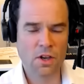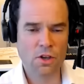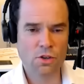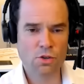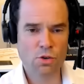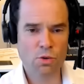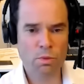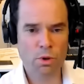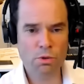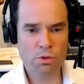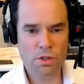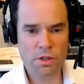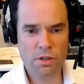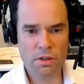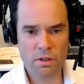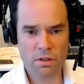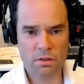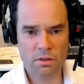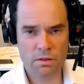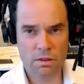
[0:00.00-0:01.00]
So most of
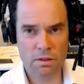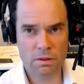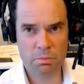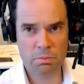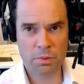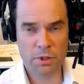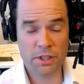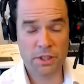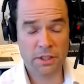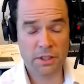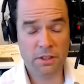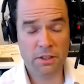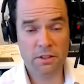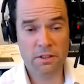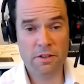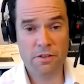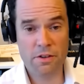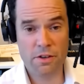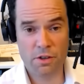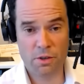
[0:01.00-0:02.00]
particularly
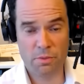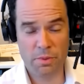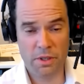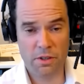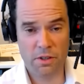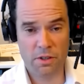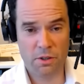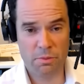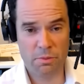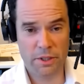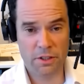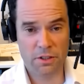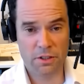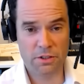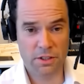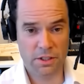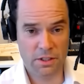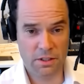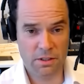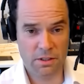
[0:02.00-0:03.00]
the European automakers,
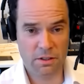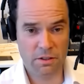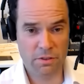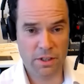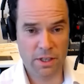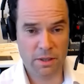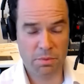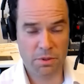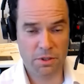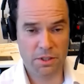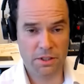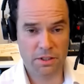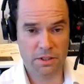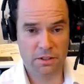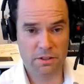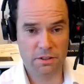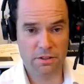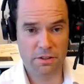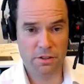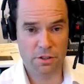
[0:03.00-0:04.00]
and of that,
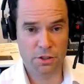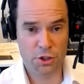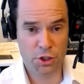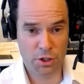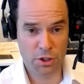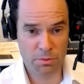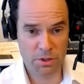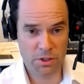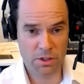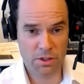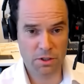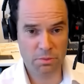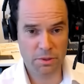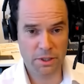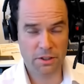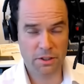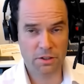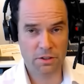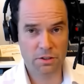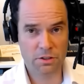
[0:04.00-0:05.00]
particularly the German
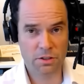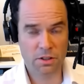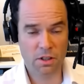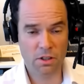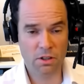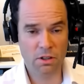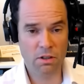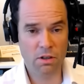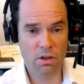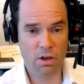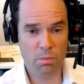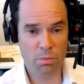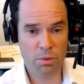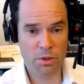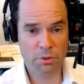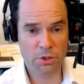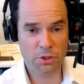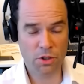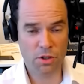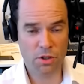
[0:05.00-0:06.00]
automakers,
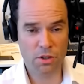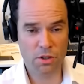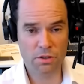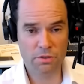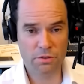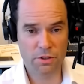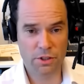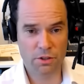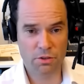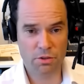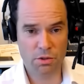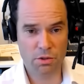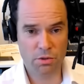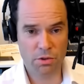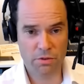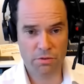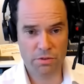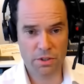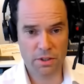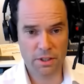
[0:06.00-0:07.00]
pretty much all of their growth
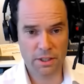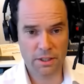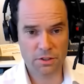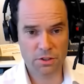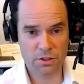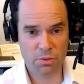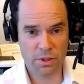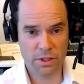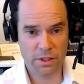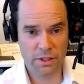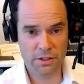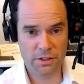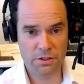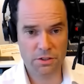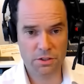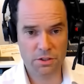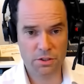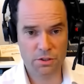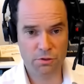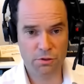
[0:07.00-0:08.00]
over the last 20
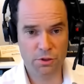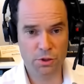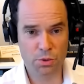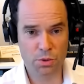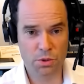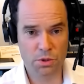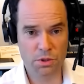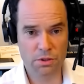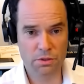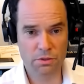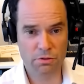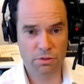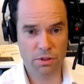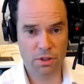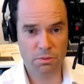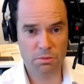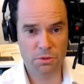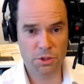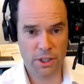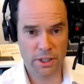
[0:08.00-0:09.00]
years is fueled
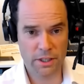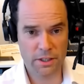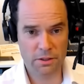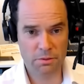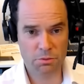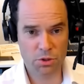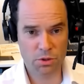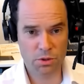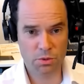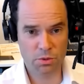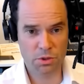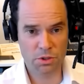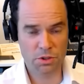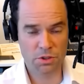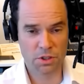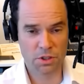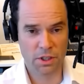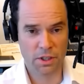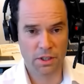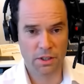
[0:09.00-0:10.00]
from China. So it
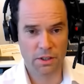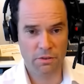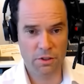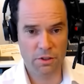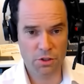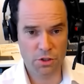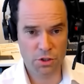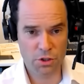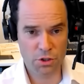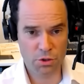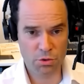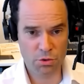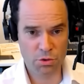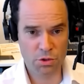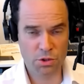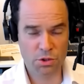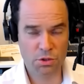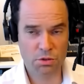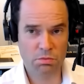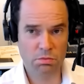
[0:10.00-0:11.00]
was this
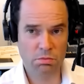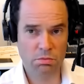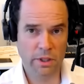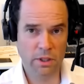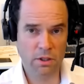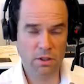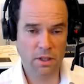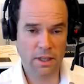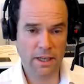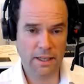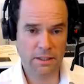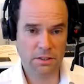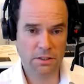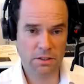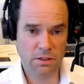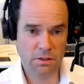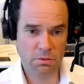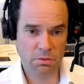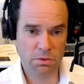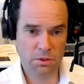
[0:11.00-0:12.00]
huge middle class
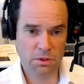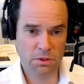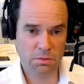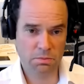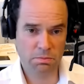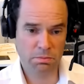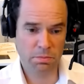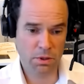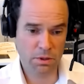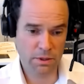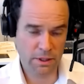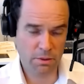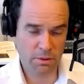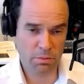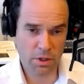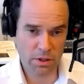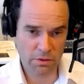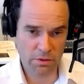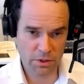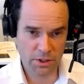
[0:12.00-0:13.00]
that was pulled out of
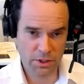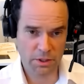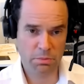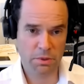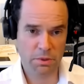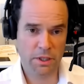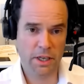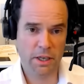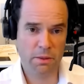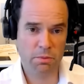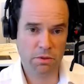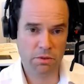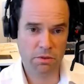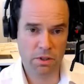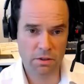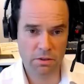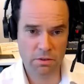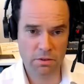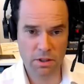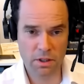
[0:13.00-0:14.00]
poverty, became
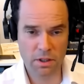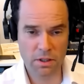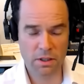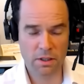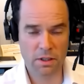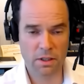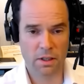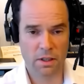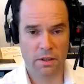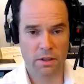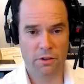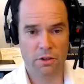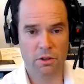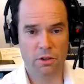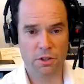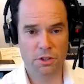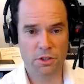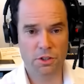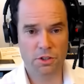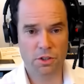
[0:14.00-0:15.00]
the
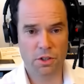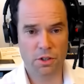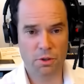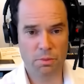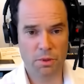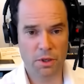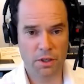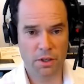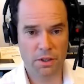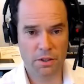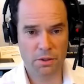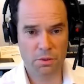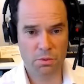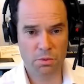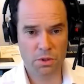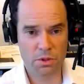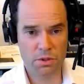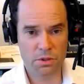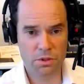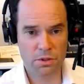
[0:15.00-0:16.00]
largest auto market in the
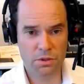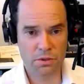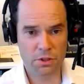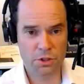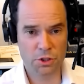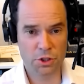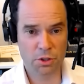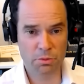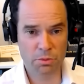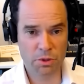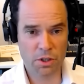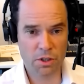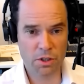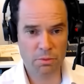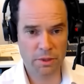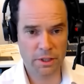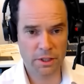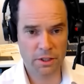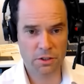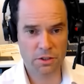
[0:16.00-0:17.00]
world. The German
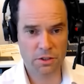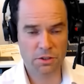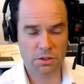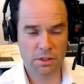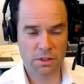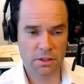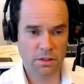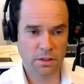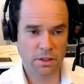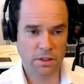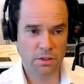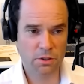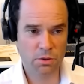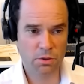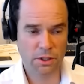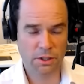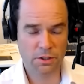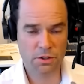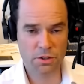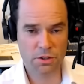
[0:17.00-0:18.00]
automakers, and
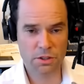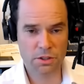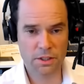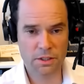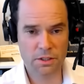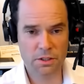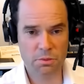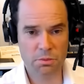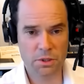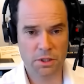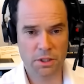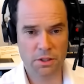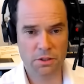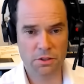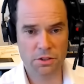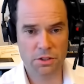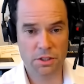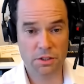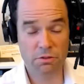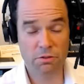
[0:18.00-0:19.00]
to a lesser extent, some of the
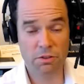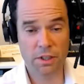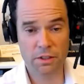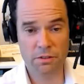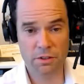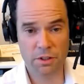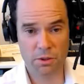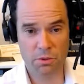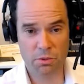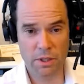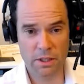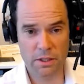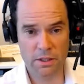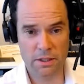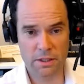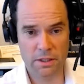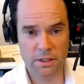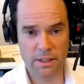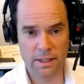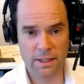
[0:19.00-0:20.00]
others, did very, very well
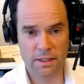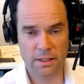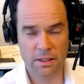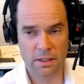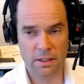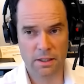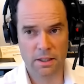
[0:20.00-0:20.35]
out of that.